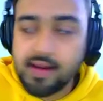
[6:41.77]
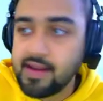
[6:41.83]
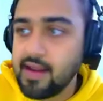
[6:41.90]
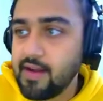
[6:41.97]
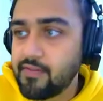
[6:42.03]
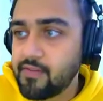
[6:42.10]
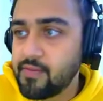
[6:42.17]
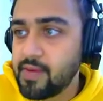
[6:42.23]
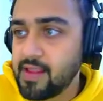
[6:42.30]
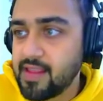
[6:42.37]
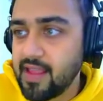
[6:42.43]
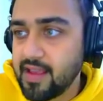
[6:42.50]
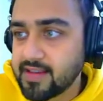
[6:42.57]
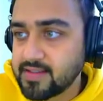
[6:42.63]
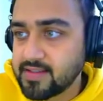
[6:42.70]
we get
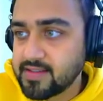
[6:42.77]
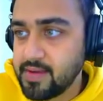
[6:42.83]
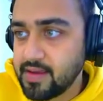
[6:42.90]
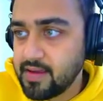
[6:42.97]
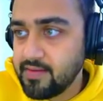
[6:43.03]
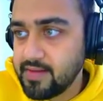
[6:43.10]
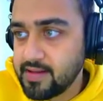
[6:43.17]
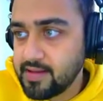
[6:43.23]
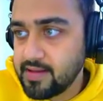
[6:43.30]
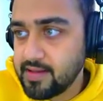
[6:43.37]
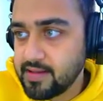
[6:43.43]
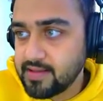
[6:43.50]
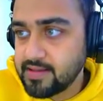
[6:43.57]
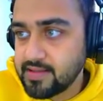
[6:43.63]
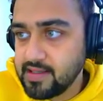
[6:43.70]
left with xp
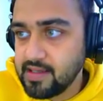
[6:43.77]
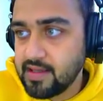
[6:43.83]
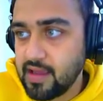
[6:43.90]
given